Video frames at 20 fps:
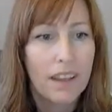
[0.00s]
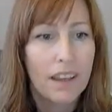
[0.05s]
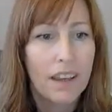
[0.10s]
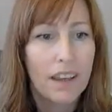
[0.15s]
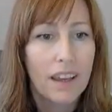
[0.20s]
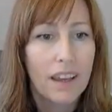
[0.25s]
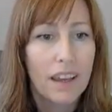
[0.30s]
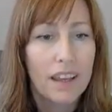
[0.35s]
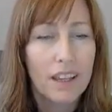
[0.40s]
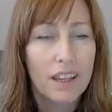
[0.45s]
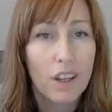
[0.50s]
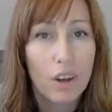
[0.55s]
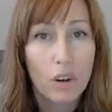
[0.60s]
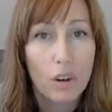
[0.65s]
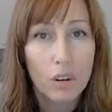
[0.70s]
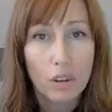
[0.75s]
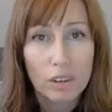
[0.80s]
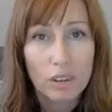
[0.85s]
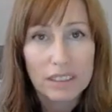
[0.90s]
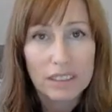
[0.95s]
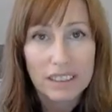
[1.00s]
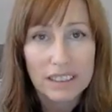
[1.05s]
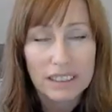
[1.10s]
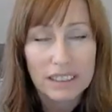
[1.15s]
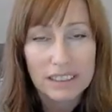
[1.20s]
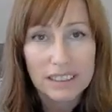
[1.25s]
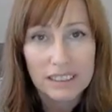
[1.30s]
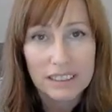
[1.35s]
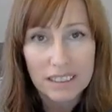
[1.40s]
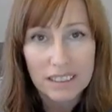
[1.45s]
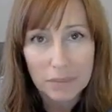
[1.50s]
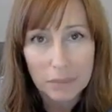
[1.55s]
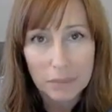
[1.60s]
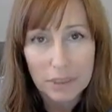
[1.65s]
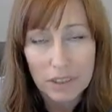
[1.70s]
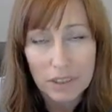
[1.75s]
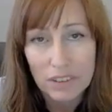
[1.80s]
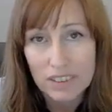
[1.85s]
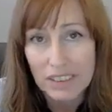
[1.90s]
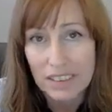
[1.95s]
I called in sick
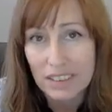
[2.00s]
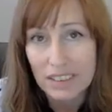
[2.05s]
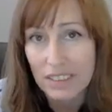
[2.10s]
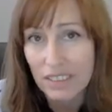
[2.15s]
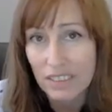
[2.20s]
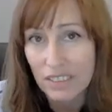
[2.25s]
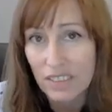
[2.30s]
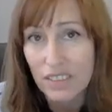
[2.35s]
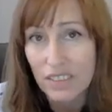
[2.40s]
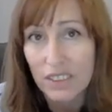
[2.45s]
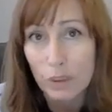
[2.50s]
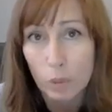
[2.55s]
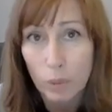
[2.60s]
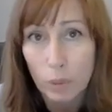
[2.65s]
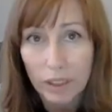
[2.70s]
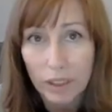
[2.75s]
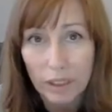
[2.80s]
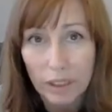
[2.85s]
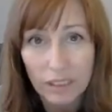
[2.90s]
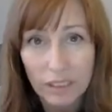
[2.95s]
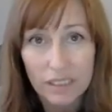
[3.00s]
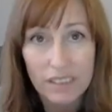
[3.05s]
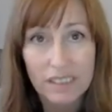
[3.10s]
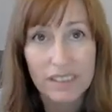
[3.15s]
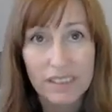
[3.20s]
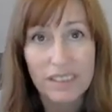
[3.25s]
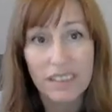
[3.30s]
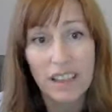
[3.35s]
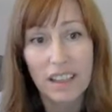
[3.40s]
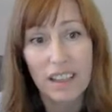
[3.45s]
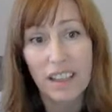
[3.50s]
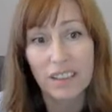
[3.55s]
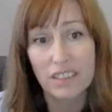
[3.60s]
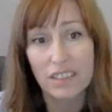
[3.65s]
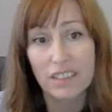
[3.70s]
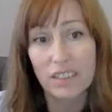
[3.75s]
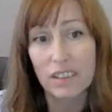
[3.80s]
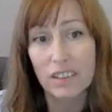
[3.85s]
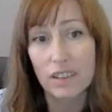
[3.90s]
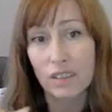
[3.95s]
because I didn't feel well. This is
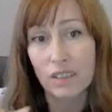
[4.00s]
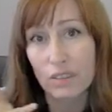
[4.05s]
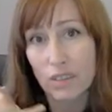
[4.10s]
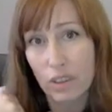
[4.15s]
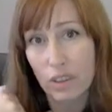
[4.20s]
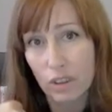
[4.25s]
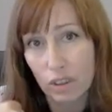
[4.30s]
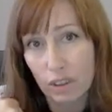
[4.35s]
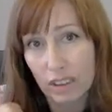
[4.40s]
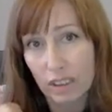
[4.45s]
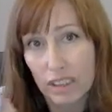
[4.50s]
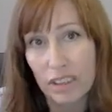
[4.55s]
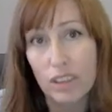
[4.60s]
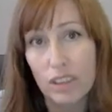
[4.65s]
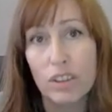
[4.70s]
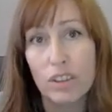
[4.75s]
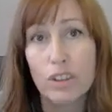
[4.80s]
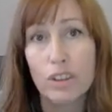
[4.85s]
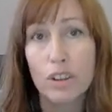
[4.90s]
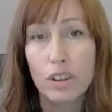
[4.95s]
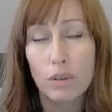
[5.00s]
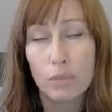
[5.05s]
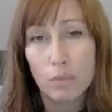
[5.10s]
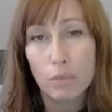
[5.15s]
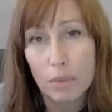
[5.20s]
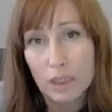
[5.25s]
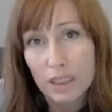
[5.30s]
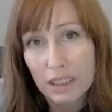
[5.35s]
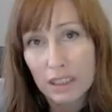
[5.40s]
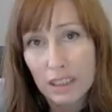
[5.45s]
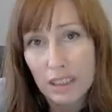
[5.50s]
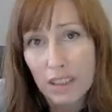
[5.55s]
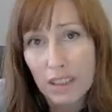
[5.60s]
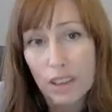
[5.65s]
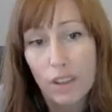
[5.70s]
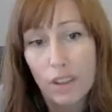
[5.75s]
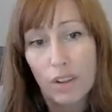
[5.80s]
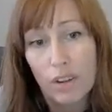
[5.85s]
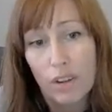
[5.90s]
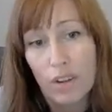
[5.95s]
action of calling your company
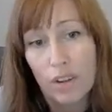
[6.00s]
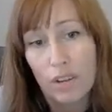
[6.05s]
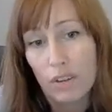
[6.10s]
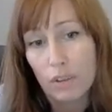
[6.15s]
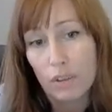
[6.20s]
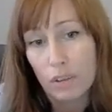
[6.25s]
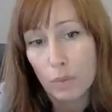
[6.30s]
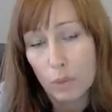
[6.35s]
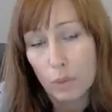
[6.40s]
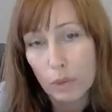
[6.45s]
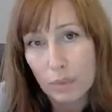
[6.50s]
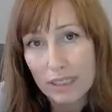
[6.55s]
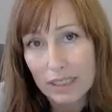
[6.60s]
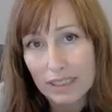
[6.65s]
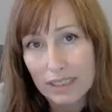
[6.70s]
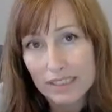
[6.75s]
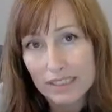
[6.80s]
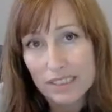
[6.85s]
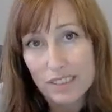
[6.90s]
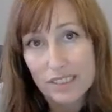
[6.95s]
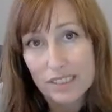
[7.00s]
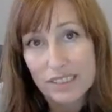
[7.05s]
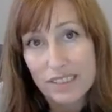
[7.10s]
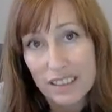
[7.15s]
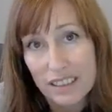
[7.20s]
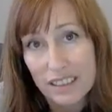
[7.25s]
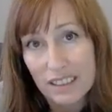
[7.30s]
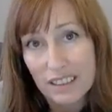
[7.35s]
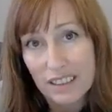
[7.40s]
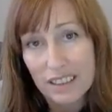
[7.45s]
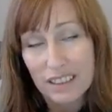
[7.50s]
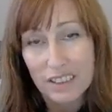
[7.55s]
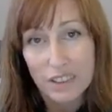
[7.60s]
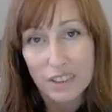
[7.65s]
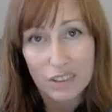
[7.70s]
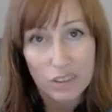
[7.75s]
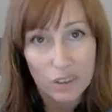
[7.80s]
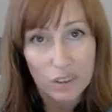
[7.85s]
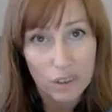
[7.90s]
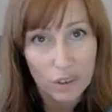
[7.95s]
or your workplace to say that you're
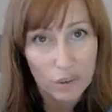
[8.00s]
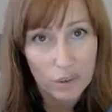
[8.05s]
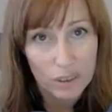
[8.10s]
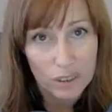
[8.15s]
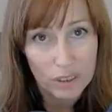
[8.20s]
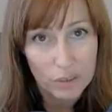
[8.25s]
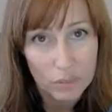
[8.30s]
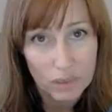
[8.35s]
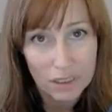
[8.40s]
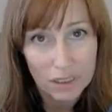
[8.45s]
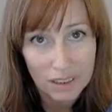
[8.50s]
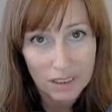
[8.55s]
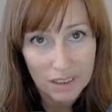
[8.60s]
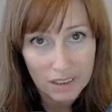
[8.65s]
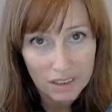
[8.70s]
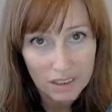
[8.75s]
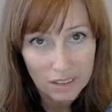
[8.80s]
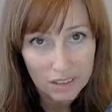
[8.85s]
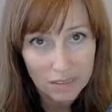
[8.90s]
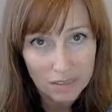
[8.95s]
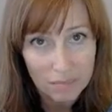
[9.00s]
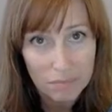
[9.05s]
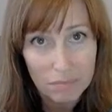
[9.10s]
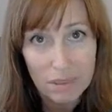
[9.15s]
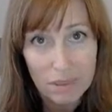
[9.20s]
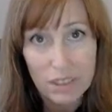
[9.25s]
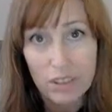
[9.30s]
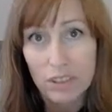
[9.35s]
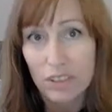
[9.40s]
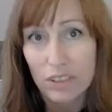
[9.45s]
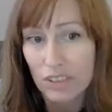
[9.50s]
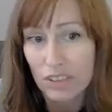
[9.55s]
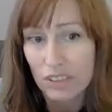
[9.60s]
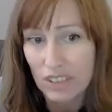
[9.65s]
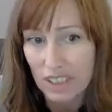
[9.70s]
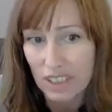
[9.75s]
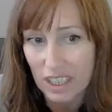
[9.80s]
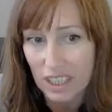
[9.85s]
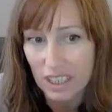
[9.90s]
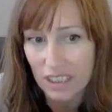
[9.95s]
not going to be there because you're
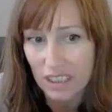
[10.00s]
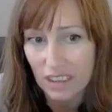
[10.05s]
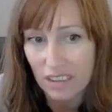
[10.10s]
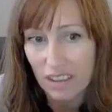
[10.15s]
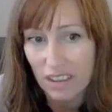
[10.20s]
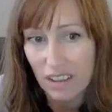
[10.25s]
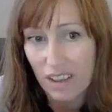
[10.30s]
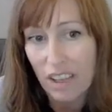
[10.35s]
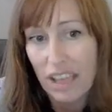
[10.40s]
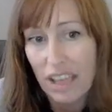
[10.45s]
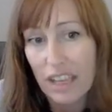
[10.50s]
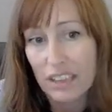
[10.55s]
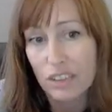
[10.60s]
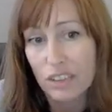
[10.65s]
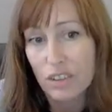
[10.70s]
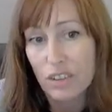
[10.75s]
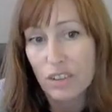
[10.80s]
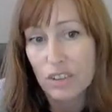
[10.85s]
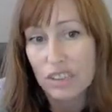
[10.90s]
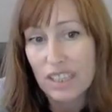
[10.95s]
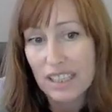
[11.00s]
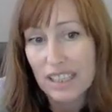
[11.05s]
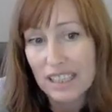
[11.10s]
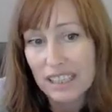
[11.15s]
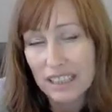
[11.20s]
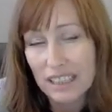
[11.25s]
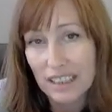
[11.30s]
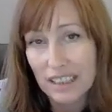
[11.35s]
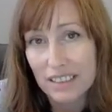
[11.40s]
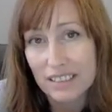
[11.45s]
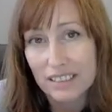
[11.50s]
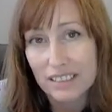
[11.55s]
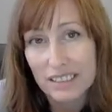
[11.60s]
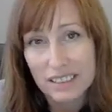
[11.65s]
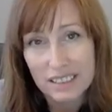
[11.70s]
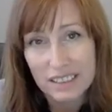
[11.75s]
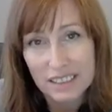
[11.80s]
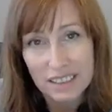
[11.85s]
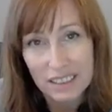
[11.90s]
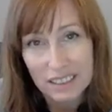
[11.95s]
sick. And to take a
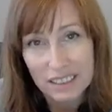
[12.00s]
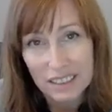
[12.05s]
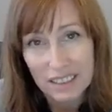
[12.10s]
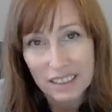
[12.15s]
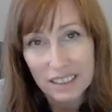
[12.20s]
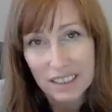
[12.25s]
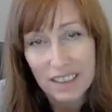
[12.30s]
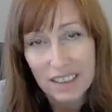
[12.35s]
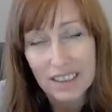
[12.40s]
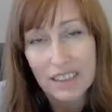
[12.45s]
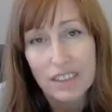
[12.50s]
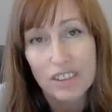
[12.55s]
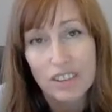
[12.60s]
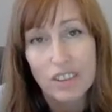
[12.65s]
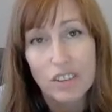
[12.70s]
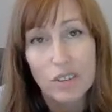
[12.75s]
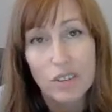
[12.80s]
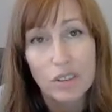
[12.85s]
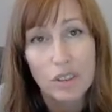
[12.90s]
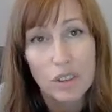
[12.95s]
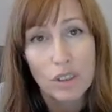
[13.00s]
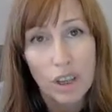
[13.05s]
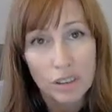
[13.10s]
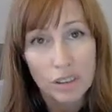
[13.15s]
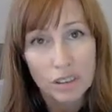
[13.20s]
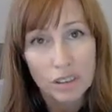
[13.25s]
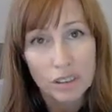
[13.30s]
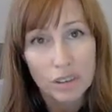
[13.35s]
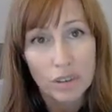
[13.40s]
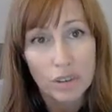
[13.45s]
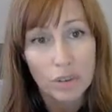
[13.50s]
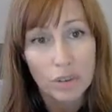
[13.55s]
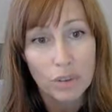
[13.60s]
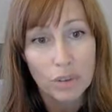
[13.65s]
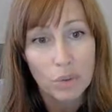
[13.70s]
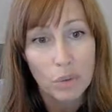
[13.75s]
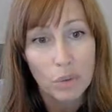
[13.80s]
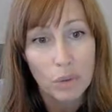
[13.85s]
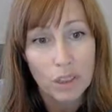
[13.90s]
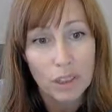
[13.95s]
sick day is to not go to
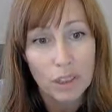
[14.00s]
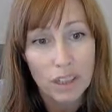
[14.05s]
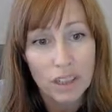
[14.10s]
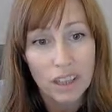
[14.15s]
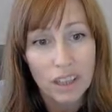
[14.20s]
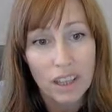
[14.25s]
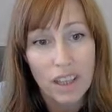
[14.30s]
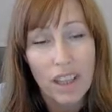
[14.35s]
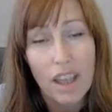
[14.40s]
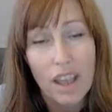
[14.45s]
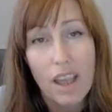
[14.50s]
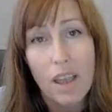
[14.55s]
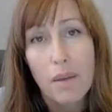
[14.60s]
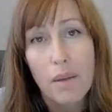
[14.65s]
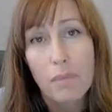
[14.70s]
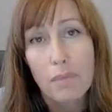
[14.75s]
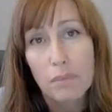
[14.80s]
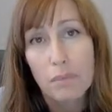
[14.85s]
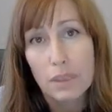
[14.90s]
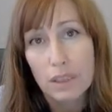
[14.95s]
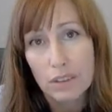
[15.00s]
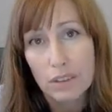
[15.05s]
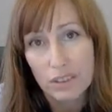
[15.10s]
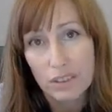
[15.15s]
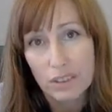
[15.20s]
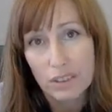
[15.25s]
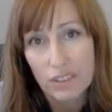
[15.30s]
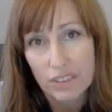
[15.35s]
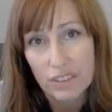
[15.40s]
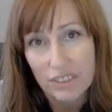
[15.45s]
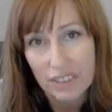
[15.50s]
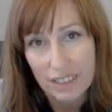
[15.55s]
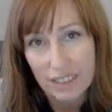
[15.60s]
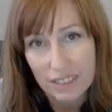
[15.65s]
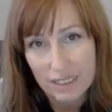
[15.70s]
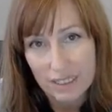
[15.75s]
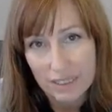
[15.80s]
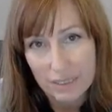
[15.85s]
work because you're sick.